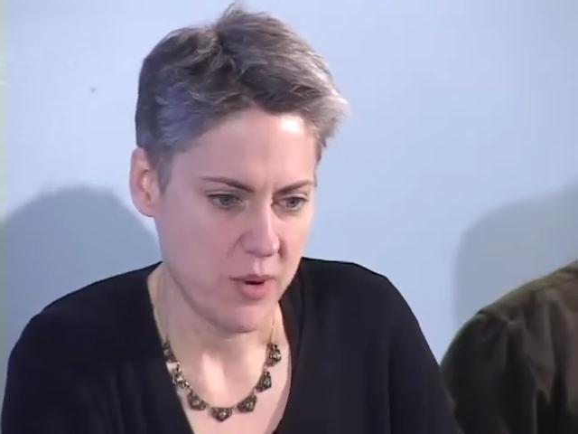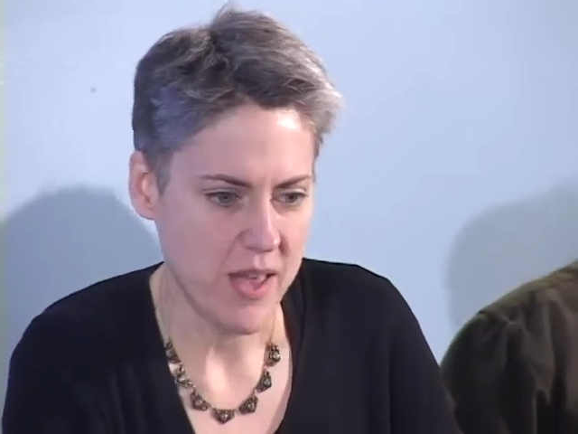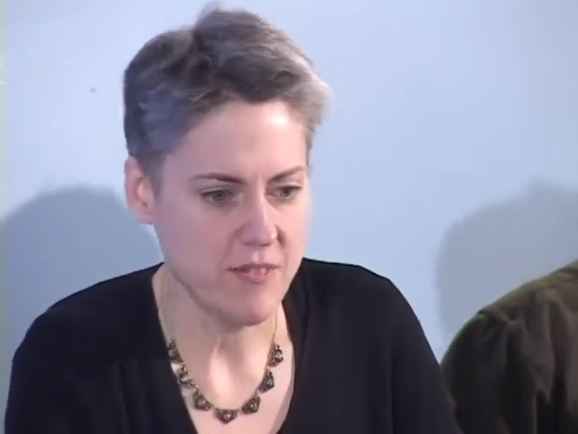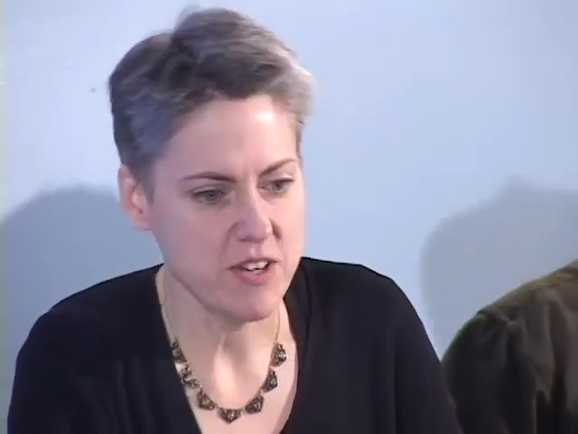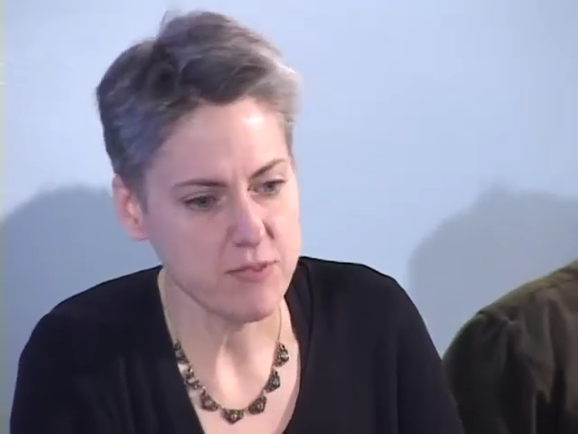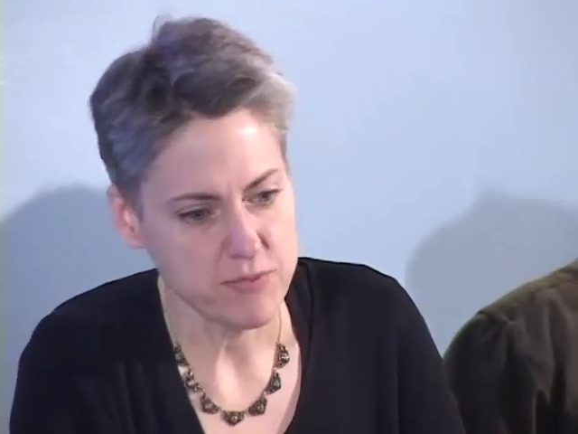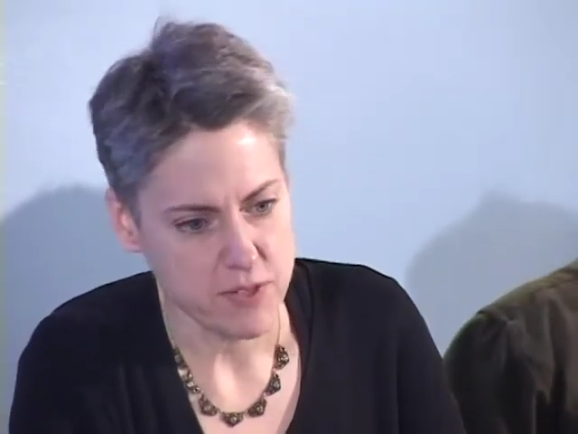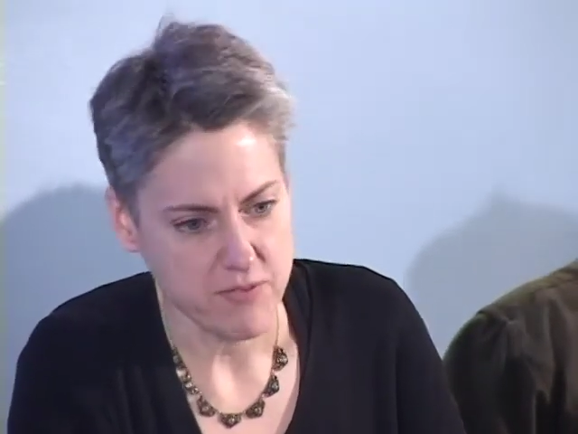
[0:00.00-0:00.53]
We
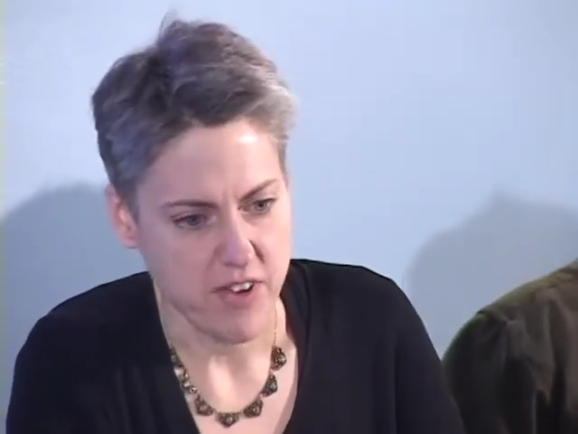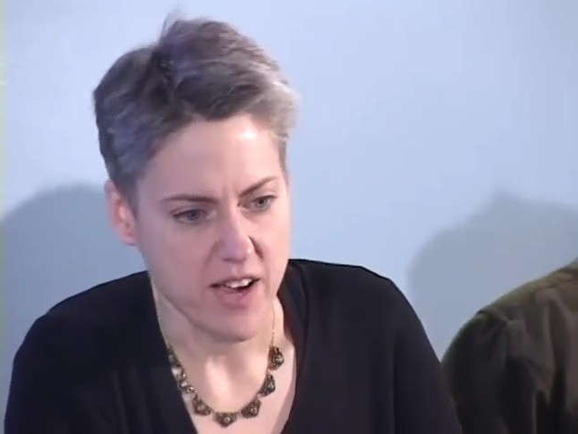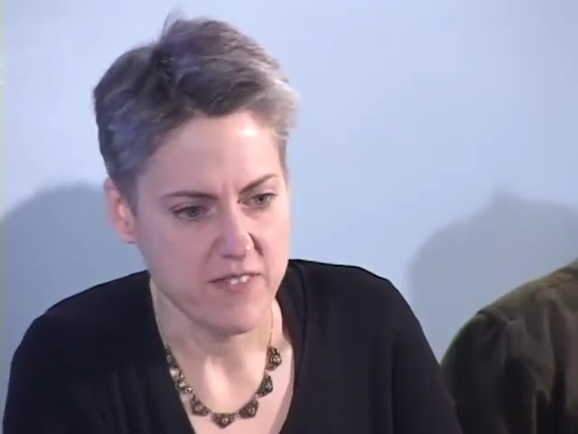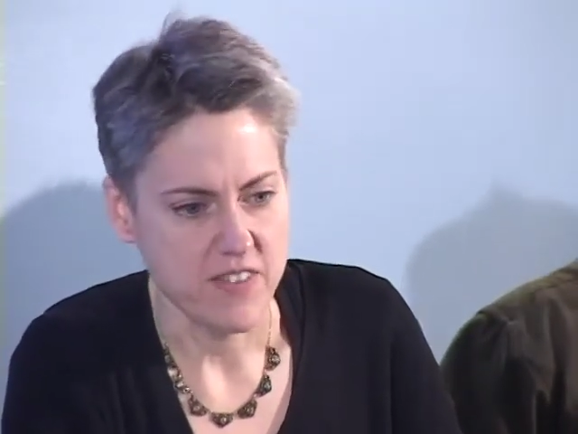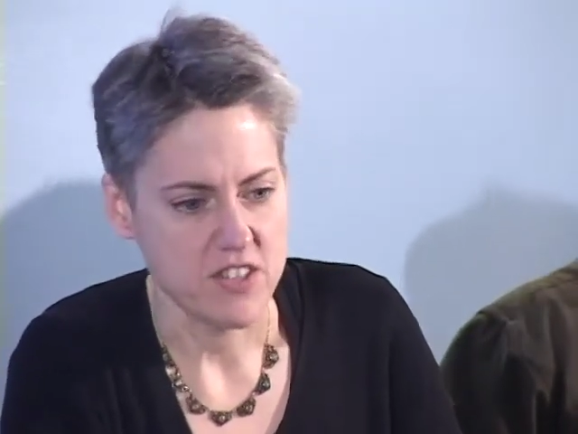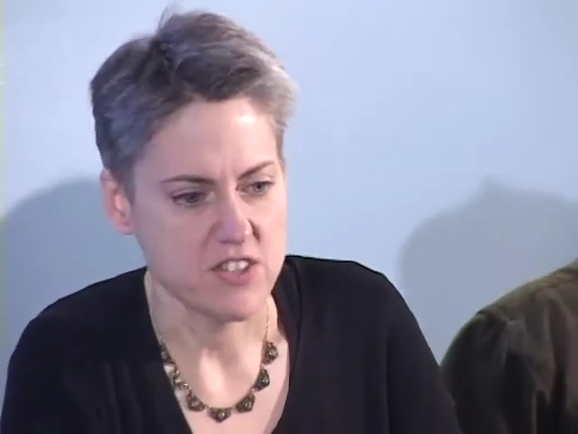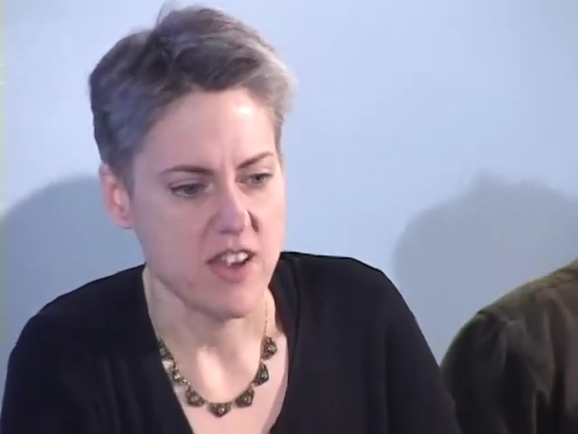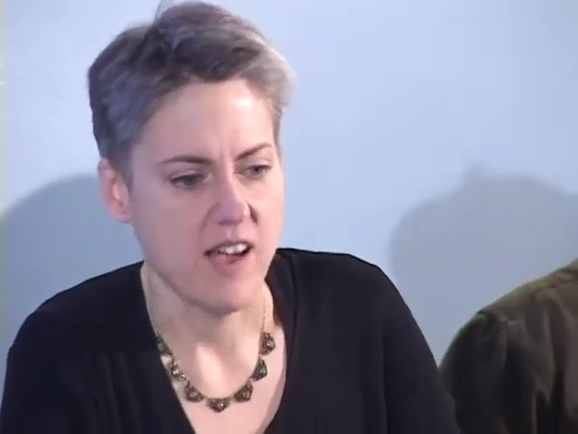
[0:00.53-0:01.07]
haven't
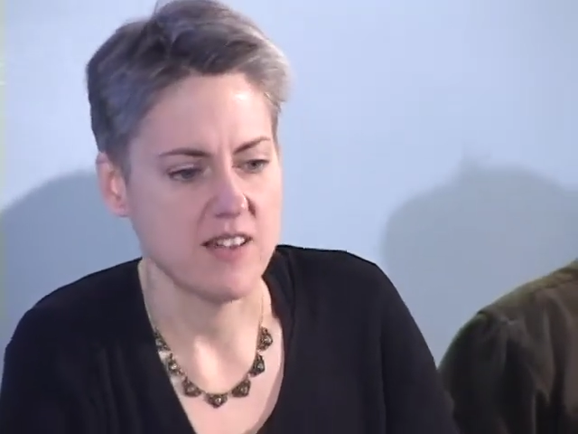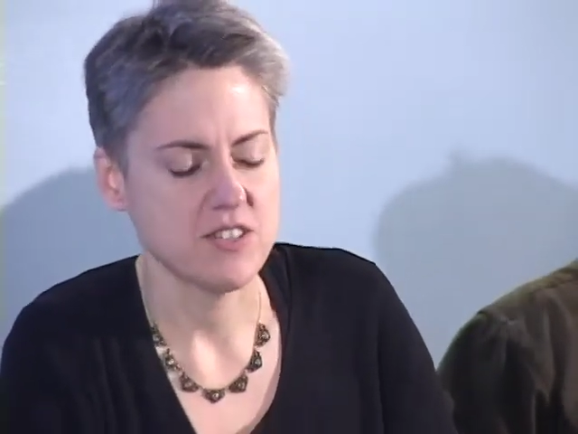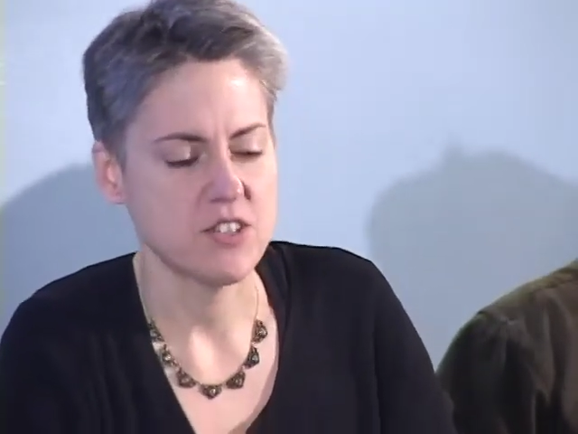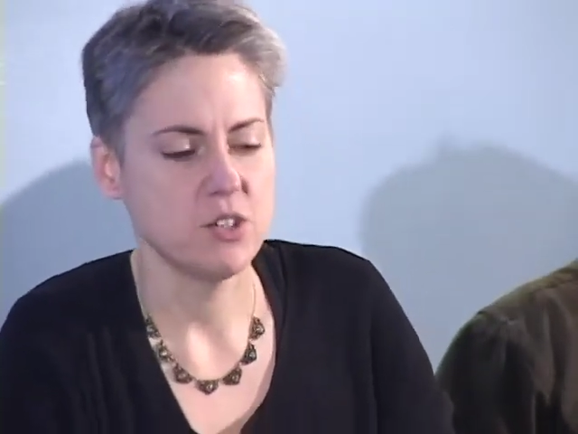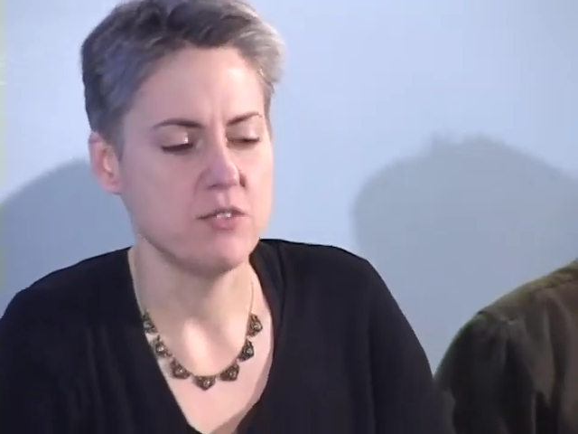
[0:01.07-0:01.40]
defined this yet.